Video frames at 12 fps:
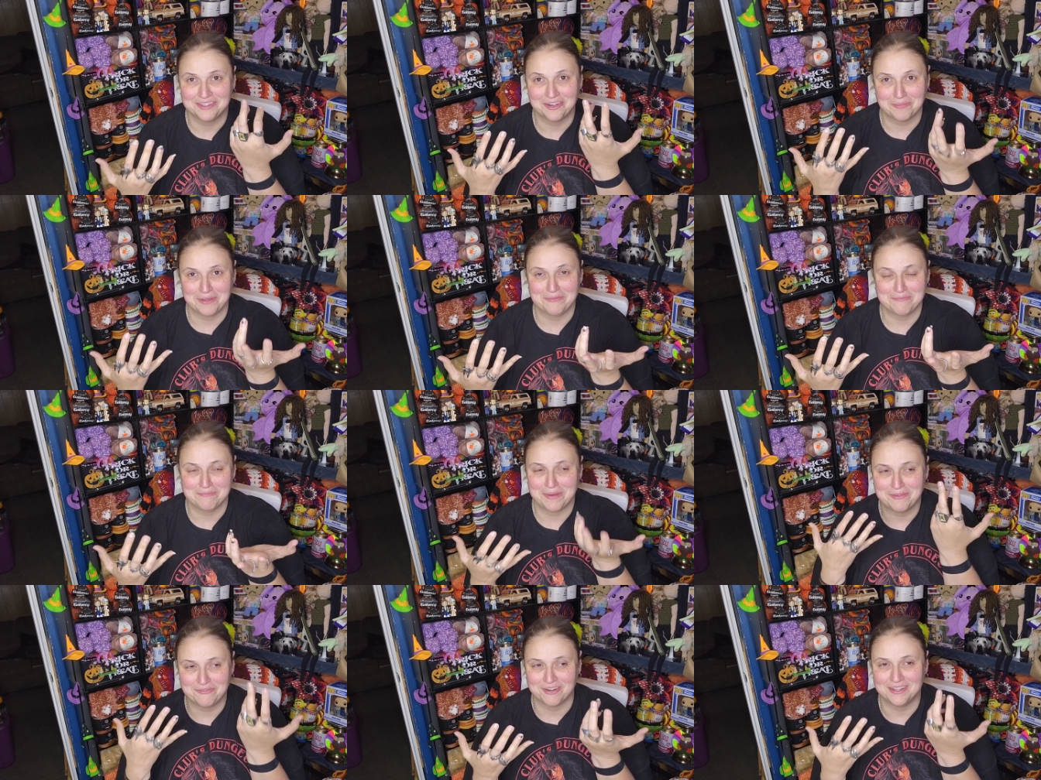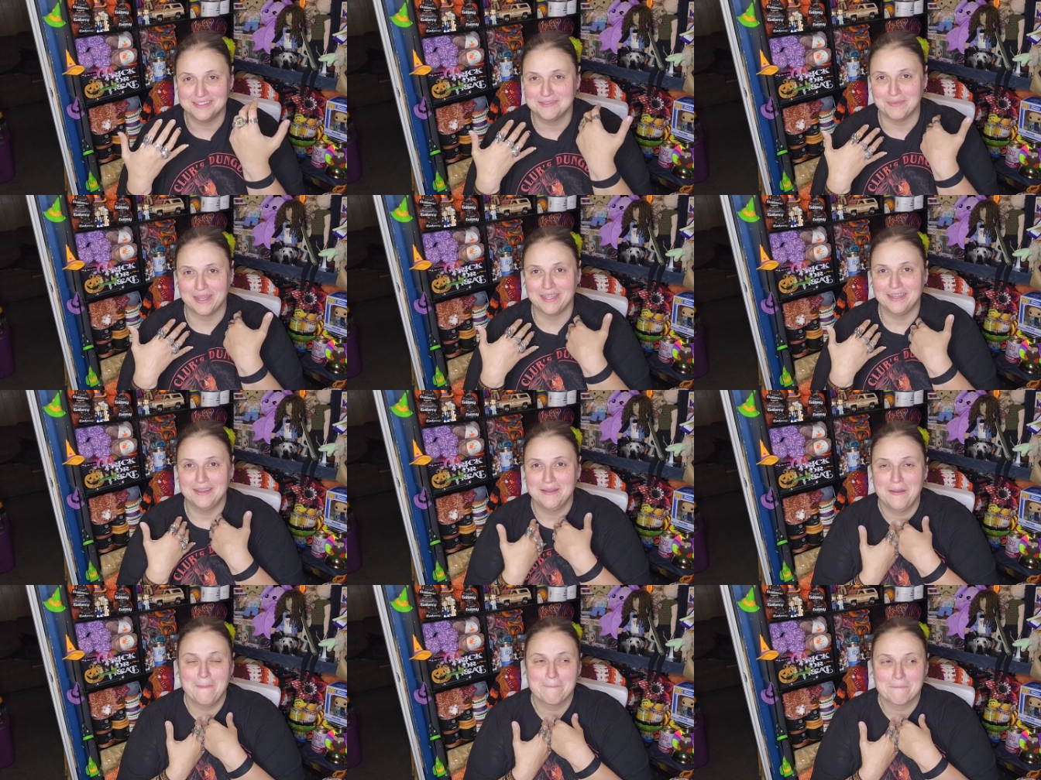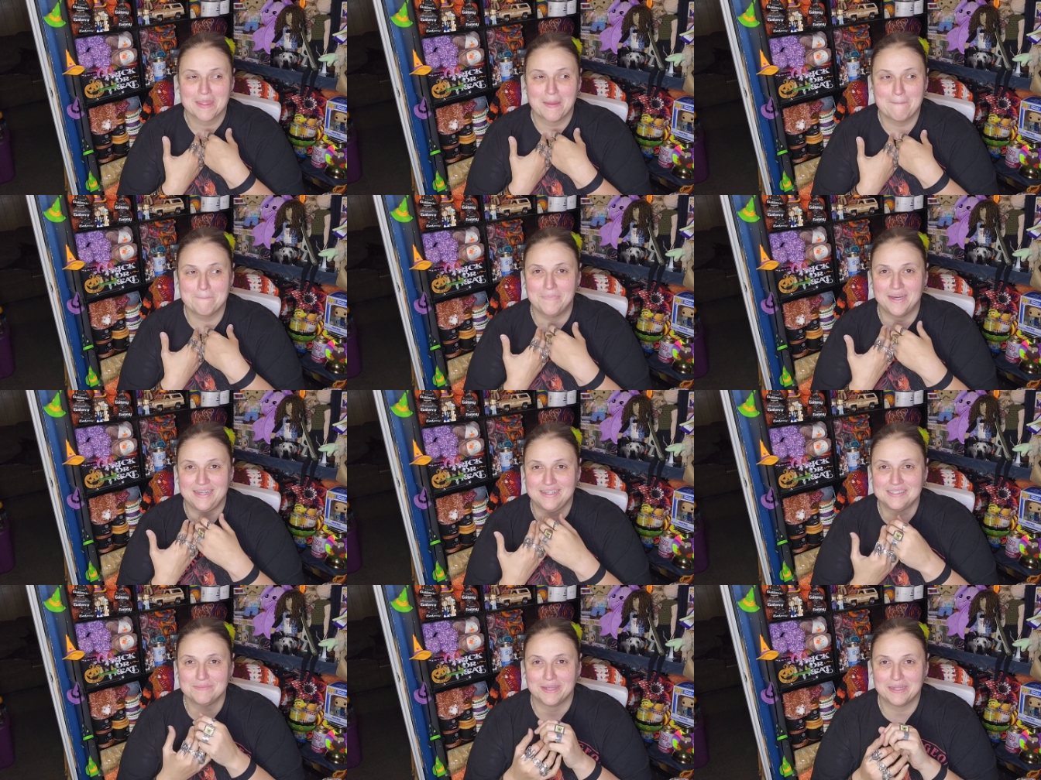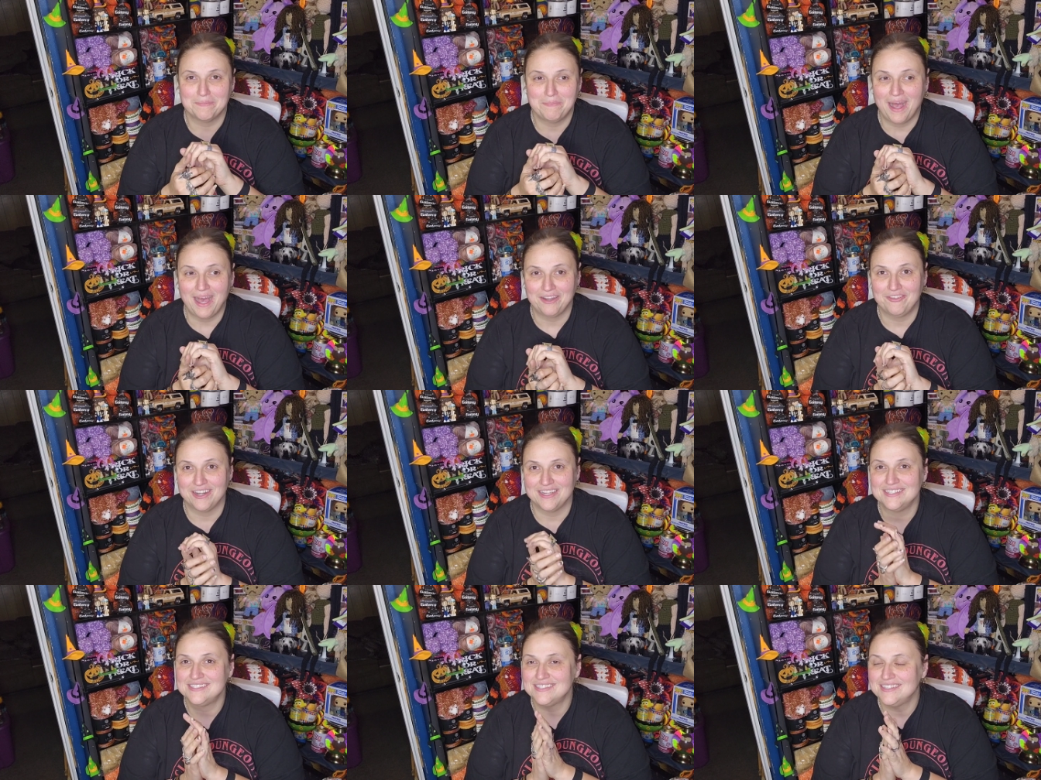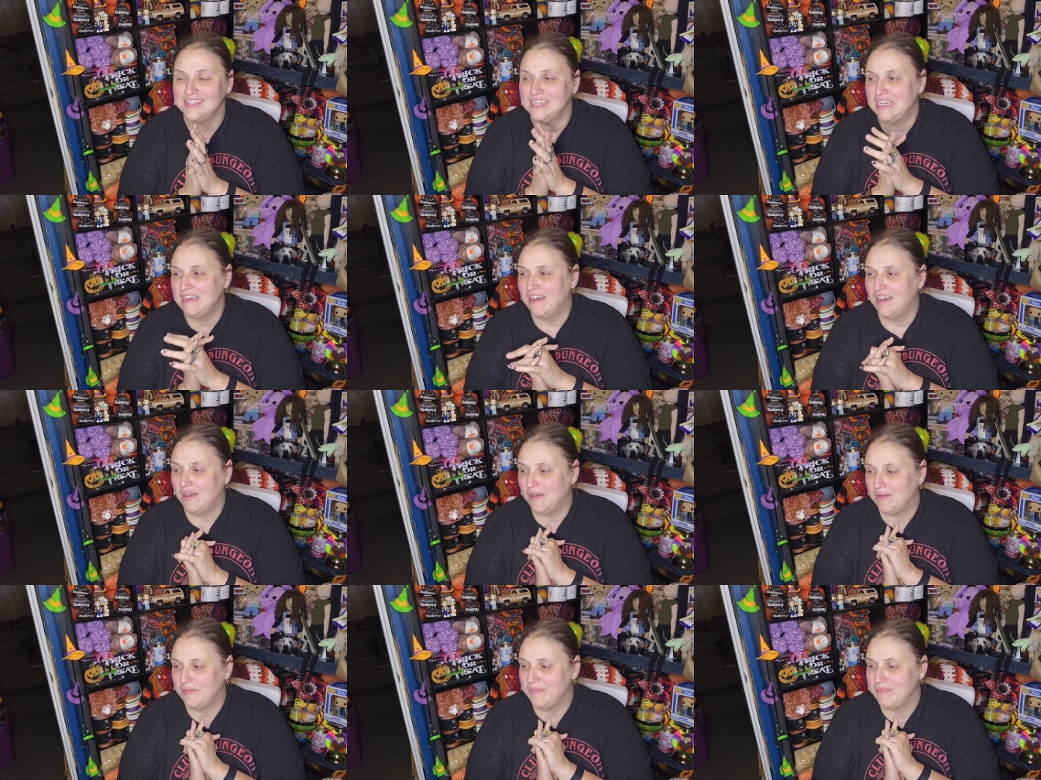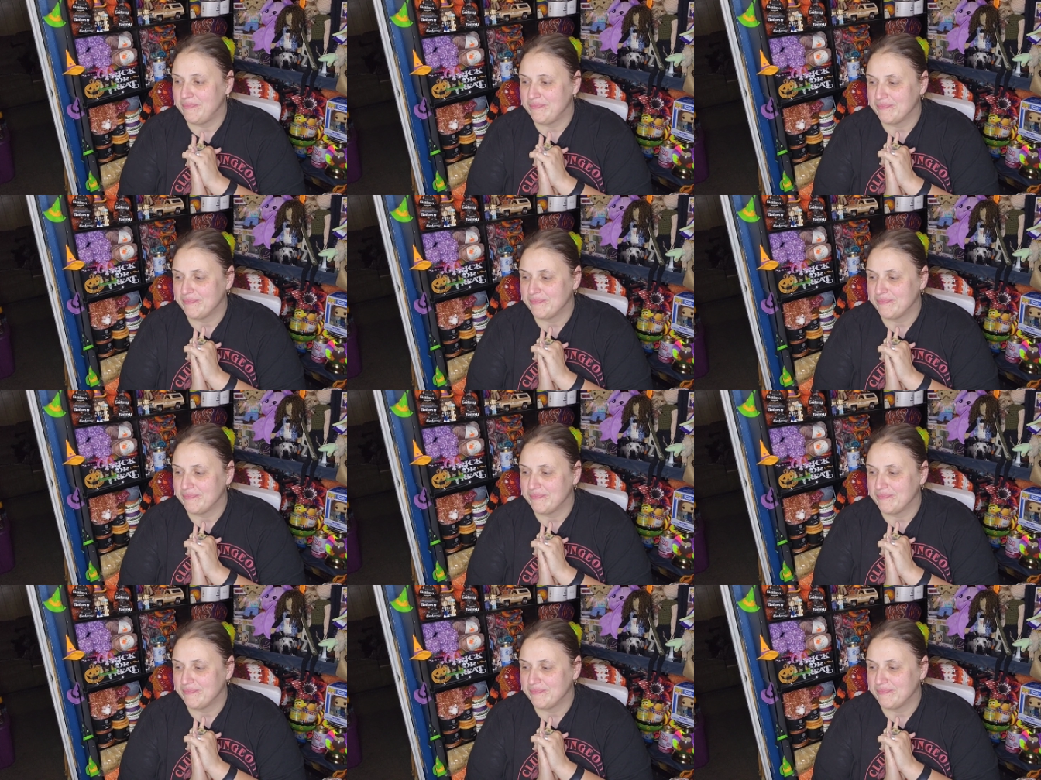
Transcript: They're my my friends, my buddies, my compadres. Um